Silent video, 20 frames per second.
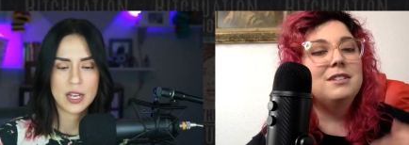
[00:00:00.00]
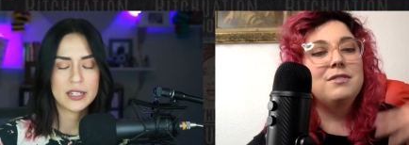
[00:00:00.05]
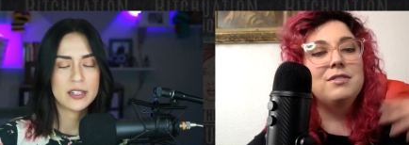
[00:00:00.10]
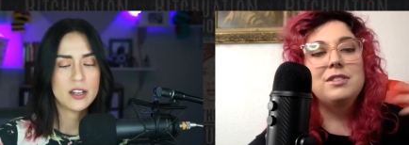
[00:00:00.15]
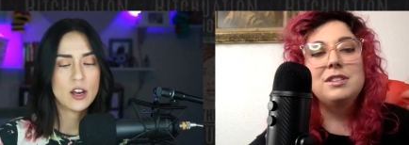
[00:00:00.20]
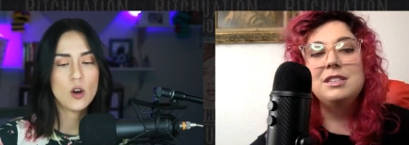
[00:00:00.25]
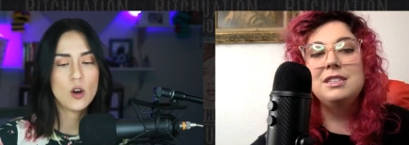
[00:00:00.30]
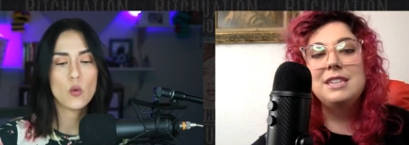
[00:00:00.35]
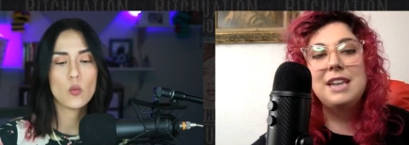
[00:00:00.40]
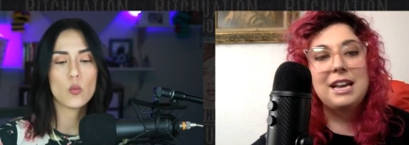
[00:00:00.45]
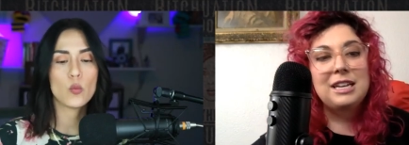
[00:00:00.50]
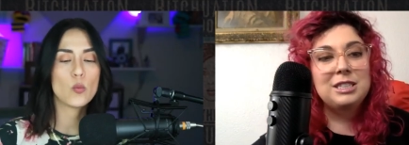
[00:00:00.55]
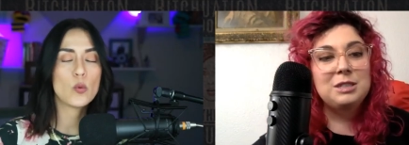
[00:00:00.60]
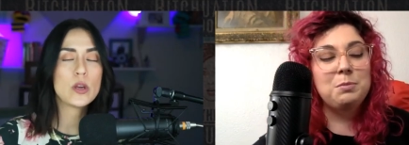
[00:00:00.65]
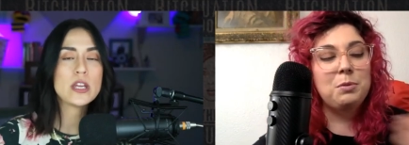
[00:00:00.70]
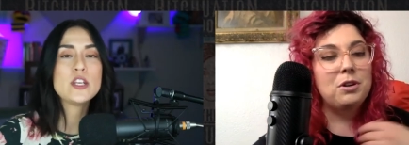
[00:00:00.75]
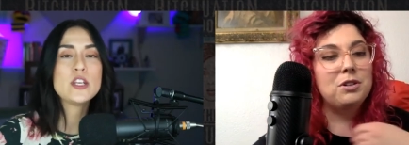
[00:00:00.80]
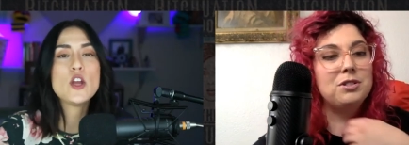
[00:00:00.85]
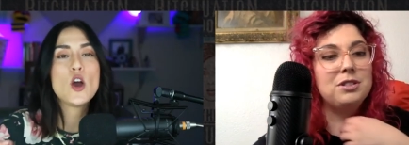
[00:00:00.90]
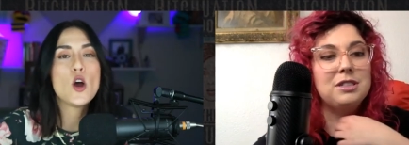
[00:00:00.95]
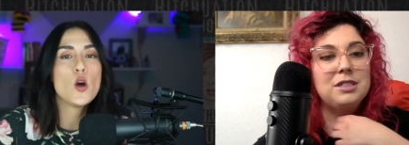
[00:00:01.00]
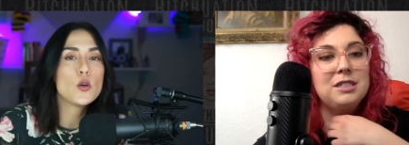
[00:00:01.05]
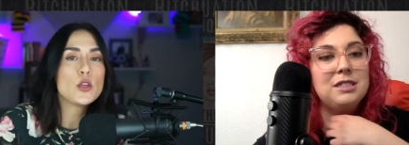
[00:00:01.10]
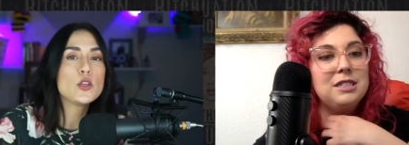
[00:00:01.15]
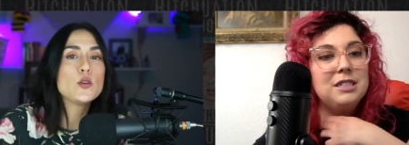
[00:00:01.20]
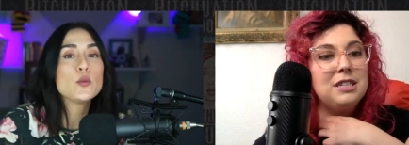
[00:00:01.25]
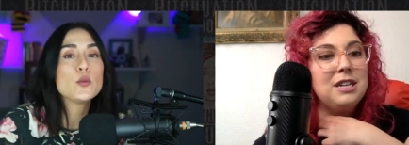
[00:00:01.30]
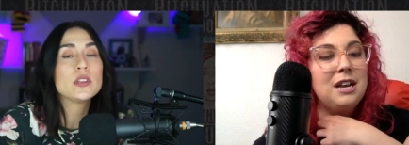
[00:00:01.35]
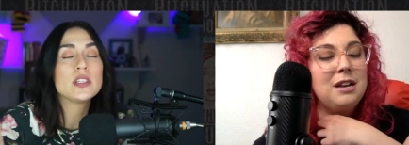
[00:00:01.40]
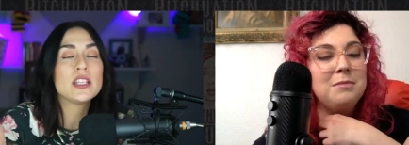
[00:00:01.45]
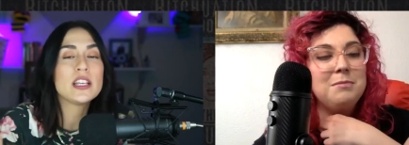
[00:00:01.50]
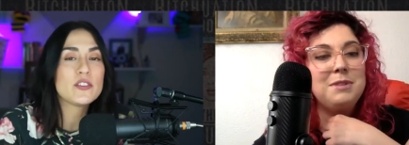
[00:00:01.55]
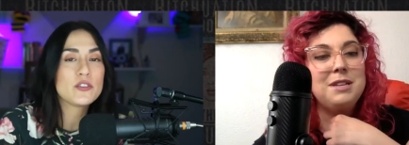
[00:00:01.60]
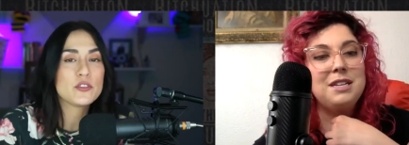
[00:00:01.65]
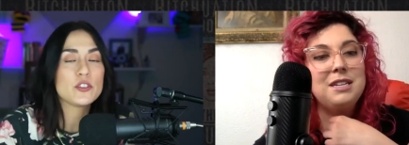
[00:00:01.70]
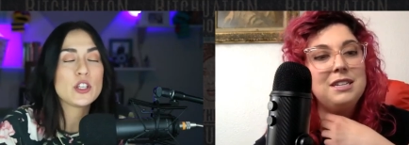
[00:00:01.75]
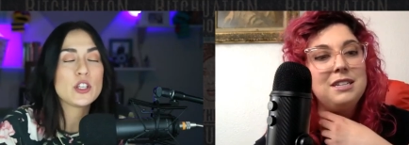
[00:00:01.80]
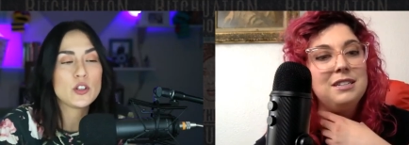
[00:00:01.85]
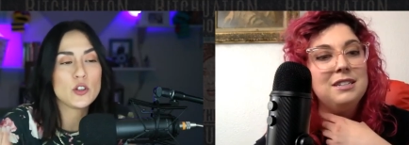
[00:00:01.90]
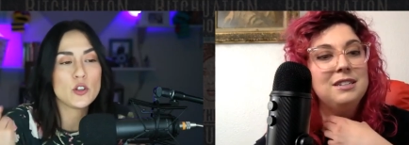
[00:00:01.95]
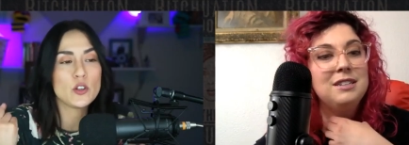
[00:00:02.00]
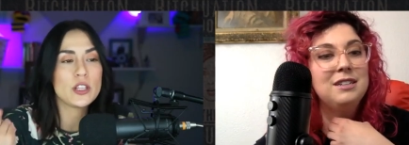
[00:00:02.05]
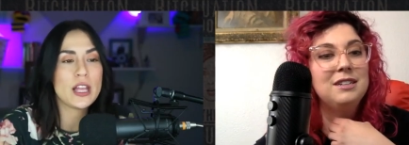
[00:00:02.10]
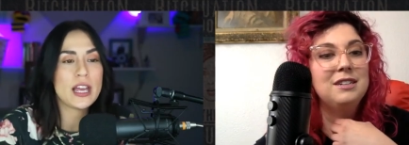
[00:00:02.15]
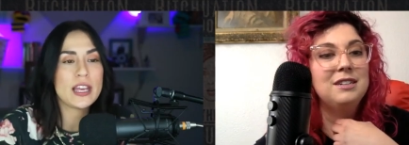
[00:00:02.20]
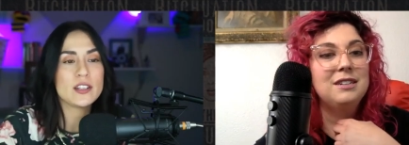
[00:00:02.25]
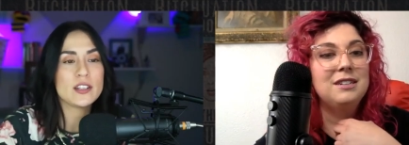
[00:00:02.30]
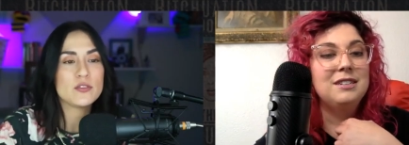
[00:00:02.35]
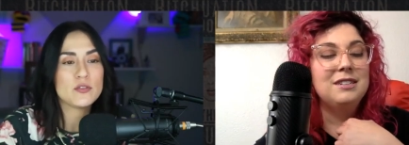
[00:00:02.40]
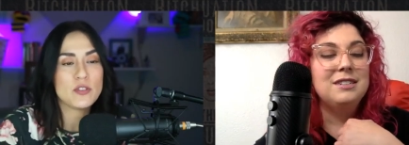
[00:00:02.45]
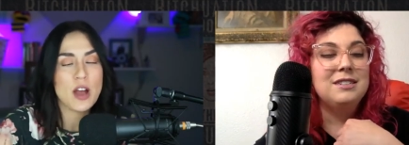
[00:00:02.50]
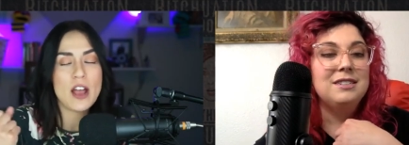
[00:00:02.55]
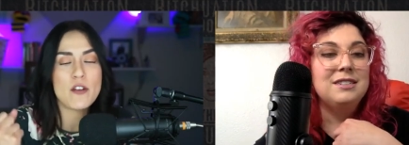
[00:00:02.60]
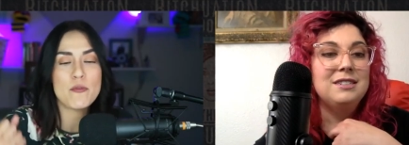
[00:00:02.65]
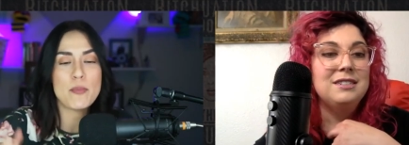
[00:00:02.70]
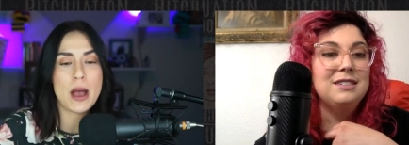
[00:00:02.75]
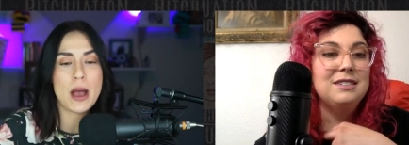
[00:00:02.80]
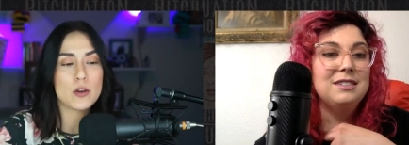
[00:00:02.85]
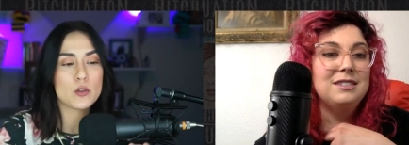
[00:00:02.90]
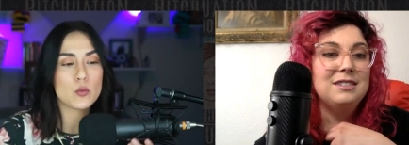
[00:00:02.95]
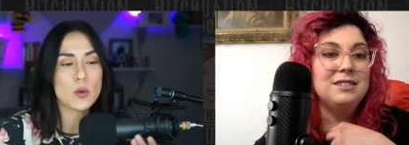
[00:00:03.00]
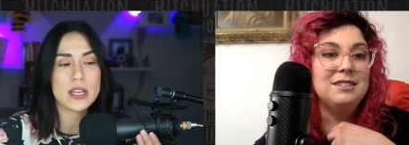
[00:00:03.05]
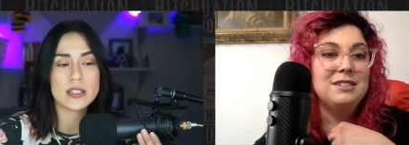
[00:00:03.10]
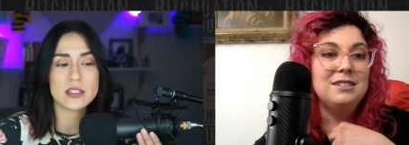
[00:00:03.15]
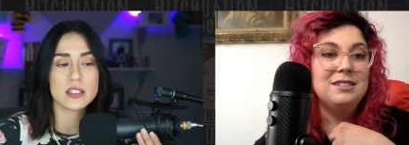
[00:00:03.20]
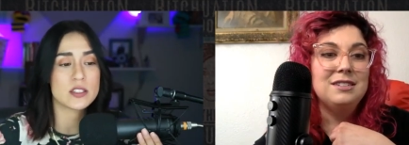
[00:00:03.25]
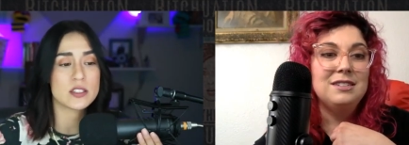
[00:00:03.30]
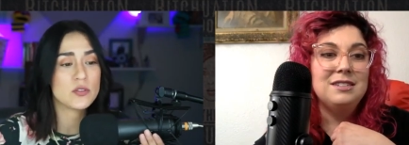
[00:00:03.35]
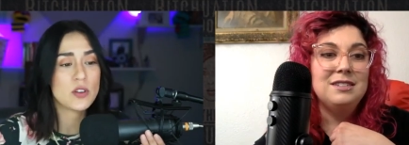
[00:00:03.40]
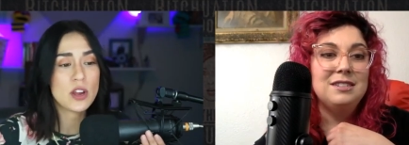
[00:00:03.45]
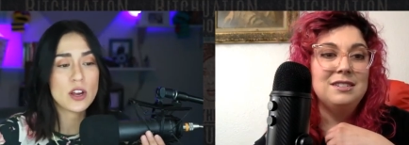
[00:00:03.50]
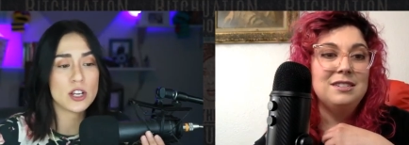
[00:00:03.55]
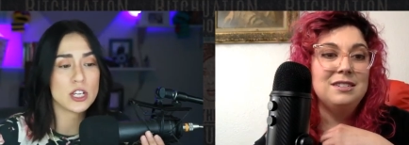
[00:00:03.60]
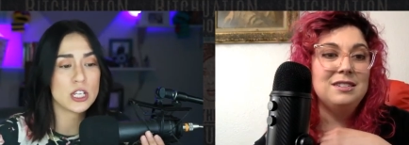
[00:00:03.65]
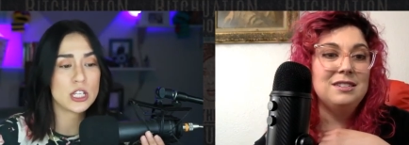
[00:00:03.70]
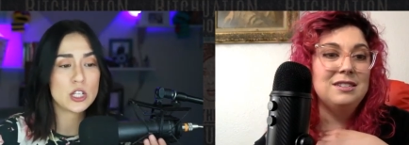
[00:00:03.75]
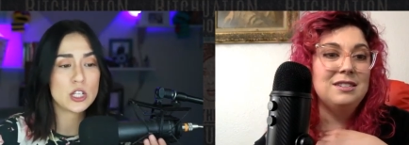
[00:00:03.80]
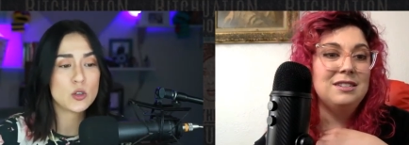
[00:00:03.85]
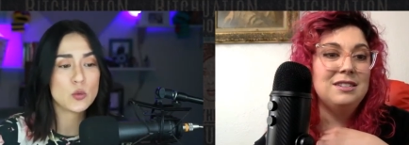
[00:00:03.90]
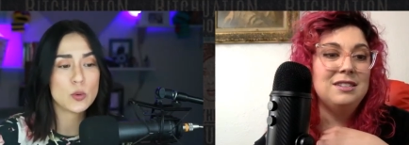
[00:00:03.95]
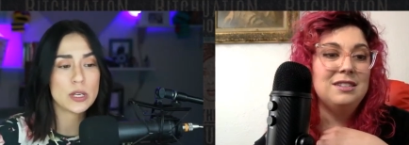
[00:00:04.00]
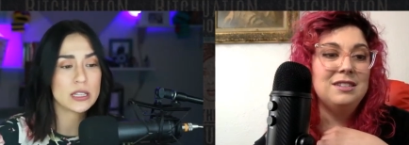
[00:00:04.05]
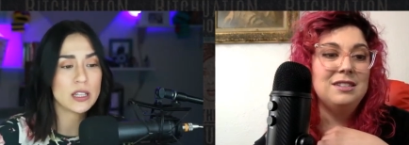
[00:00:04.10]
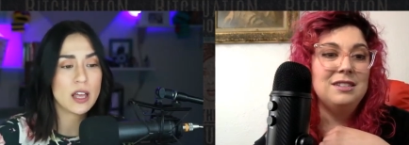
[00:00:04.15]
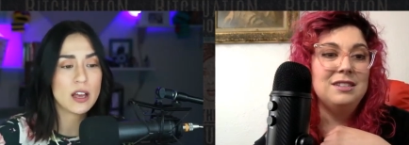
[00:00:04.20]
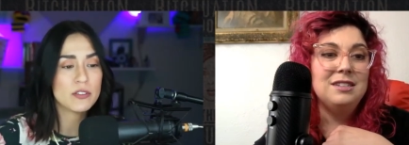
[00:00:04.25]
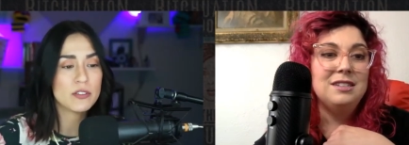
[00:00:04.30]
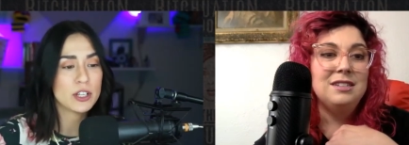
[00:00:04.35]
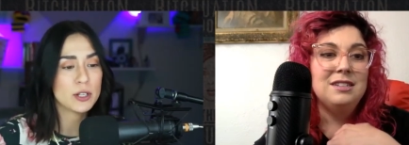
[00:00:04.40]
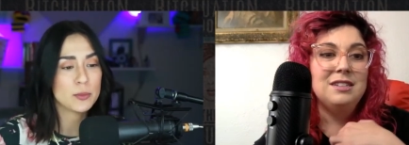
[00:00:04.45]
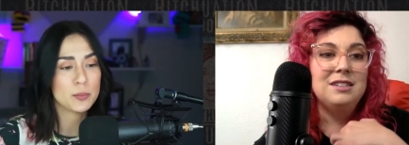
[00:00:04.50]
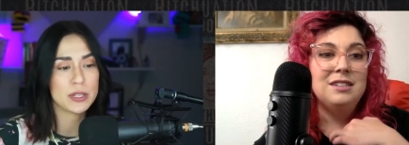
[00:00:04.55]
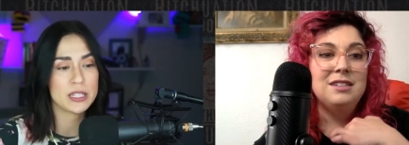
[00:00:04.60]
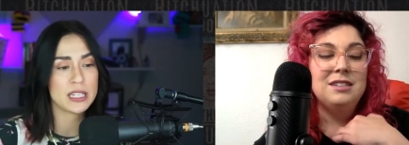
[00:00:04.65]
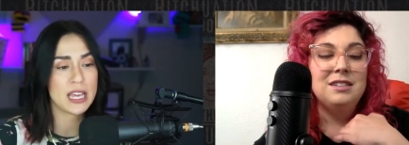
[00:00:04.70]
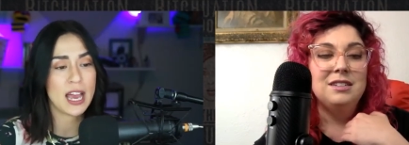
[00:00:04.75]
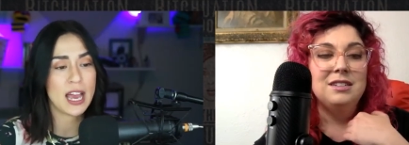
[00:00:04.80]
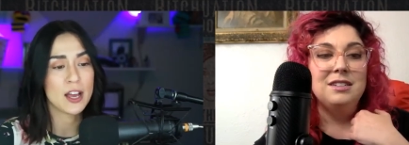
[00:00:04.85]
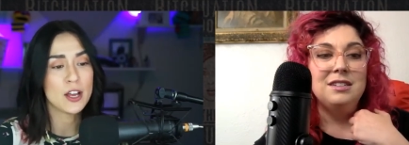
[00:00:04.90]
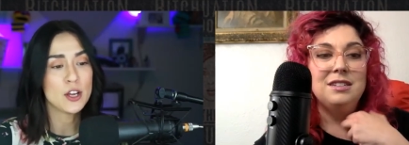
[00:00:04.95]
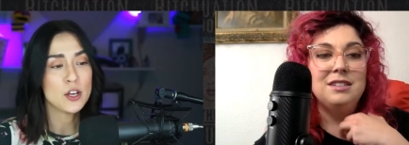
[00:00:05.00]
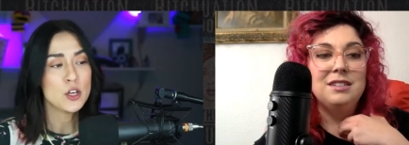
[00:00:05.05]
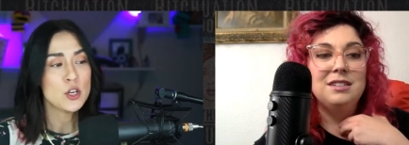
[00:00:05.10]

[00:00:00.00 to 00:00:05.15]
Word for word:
Speaker 1: know, the next we know you lift in. little like five pound weights. It's very cute. We love it. But yeah.